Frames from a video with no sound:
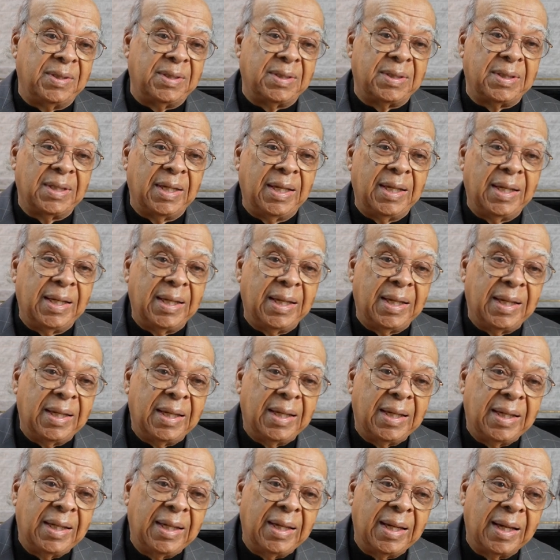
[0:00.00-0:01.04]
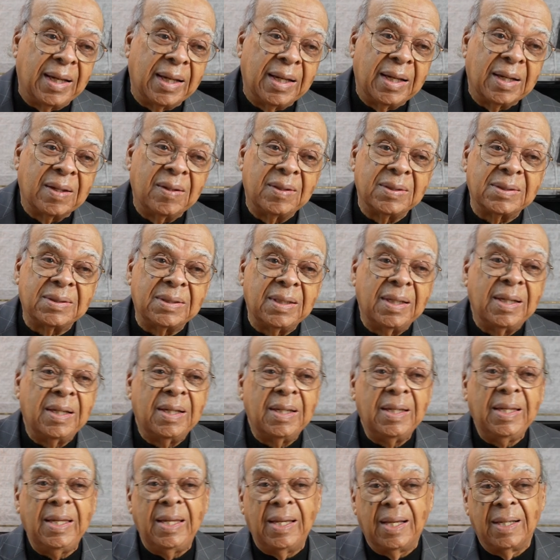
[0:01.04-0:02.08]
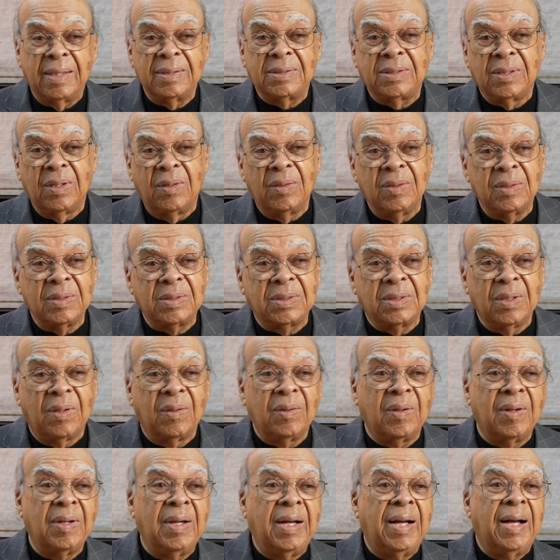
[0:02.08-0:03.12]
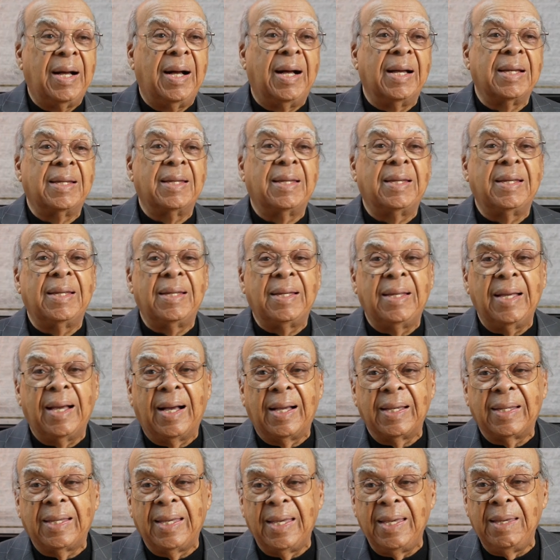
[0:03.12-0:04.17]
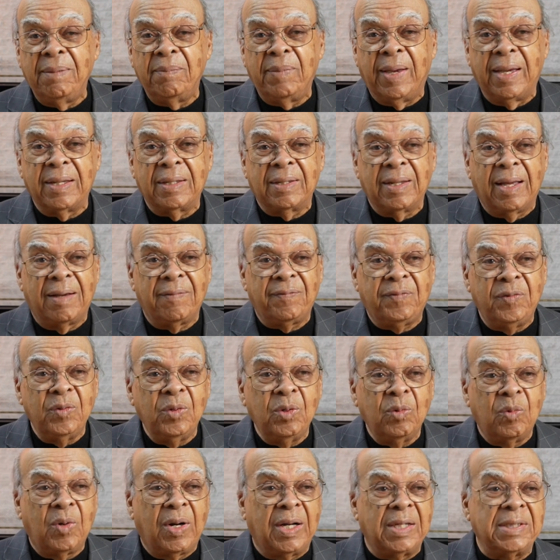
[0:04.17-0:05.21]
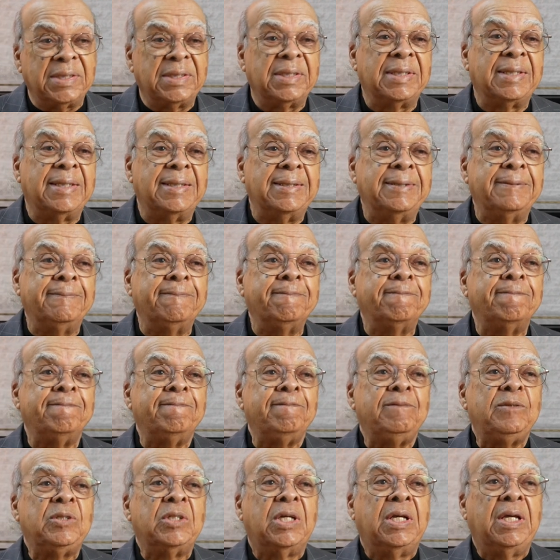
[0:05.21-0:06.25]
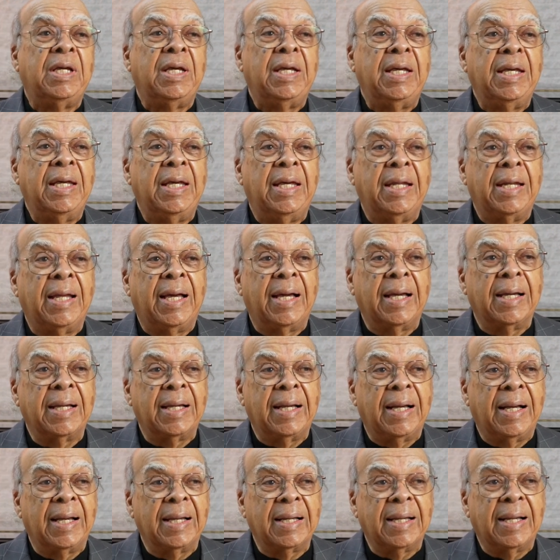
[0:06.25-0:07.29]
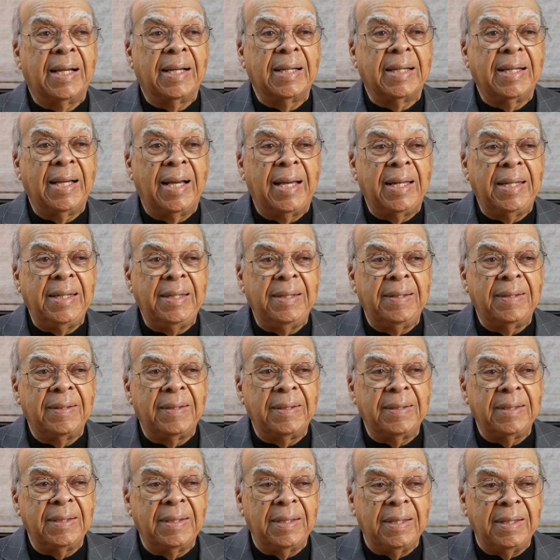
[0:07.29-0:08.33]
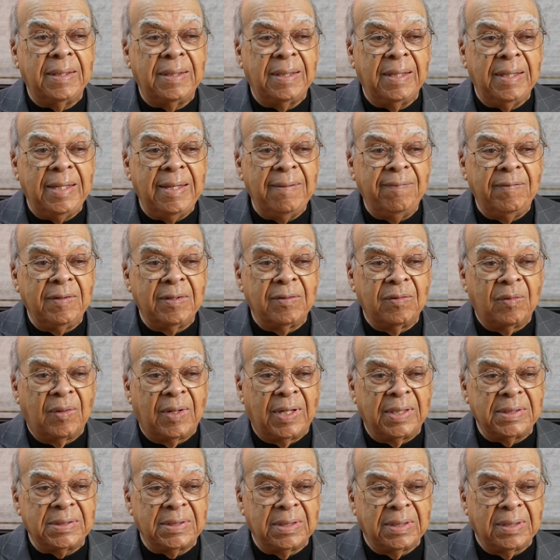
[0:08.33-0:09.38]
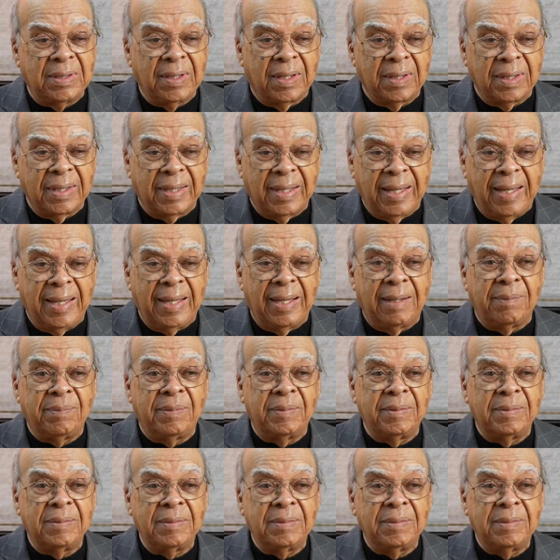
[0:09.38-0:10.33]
54, 55. Yeah, because okay. yeah, so so I I came back. I flew to Washington, and I I, I got here the, evening of Washington. Caught a cab.